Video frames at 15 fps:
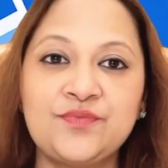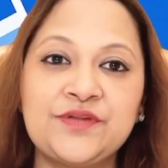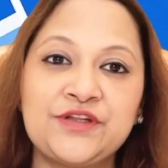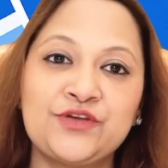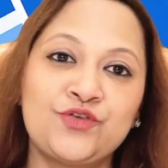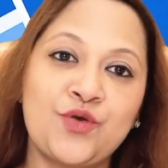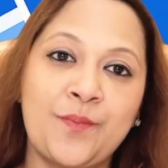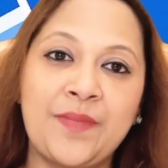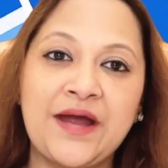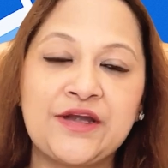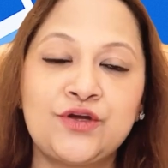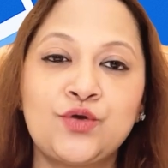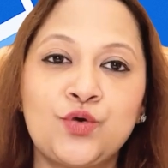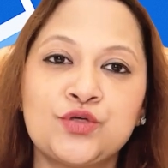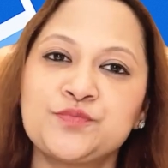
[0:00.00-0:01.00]
within your
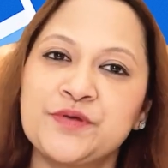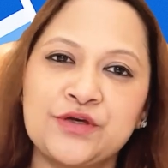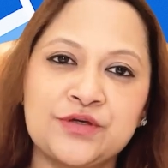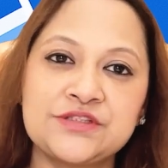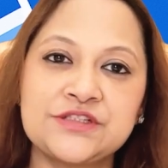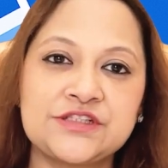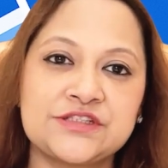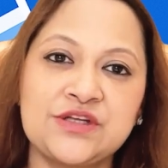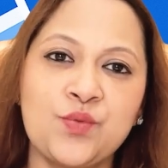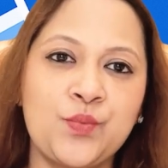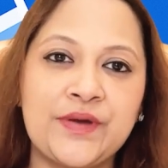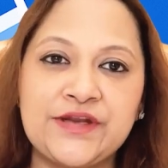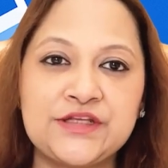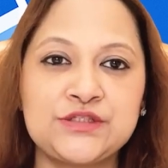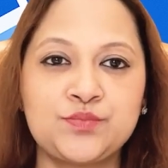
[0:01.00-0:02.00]
mind goes, because it is a
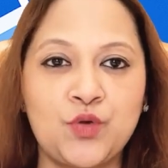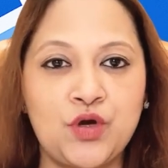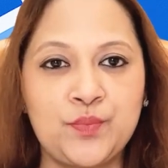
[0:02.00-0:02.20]
very small